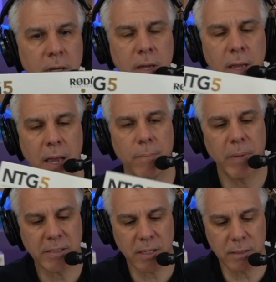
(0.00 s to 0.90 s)
And
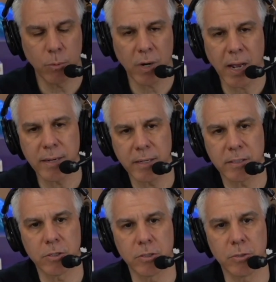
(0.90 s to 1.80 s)
basically what I needed
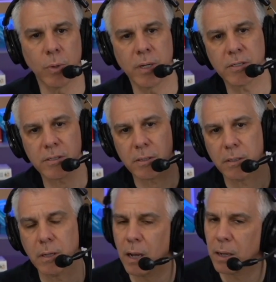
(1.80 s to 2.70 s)
to do was,
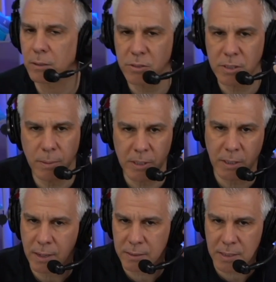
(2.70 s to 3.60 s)
you see me a
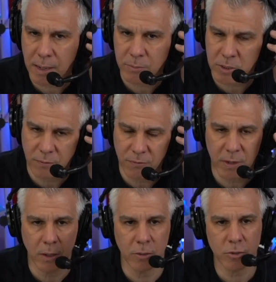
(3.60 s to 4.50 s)
lot of times in
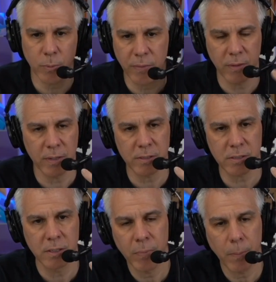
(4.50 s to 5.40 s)
videos with
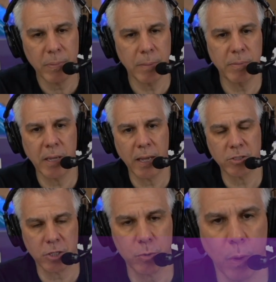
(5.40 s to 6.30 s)
this
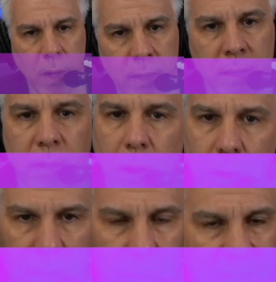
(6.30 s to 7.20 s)
BPHS1
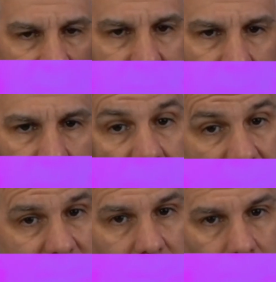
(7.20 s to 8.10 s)
Audio-Technica
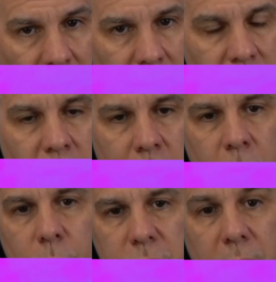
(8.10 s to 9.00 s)
headset mic,
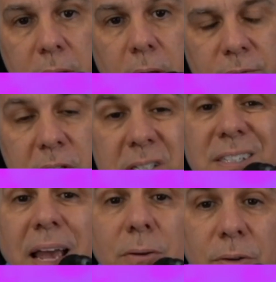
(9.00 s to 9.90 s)
which I love the
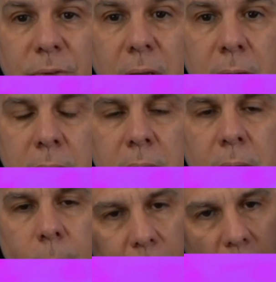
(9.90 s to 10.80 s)
sound of it,
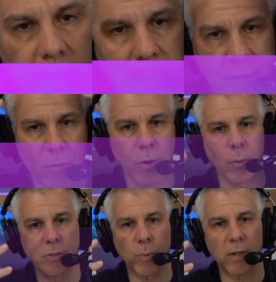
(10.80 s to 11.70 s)
but I don't
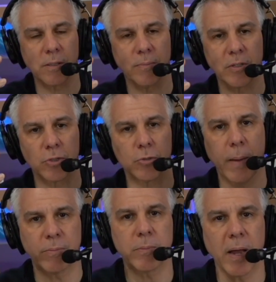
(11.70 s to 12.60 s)
always want something
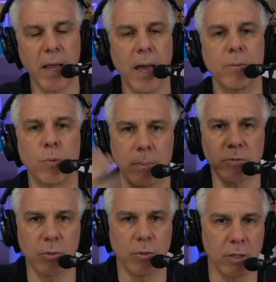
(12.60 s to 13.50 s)
strapped to my head when I'm
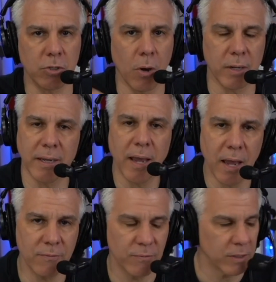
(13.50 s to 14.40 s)
doing a talking
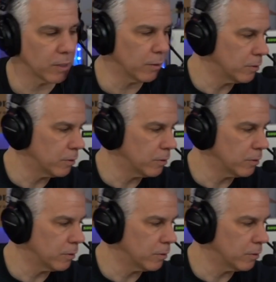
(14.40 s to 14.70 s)
head video.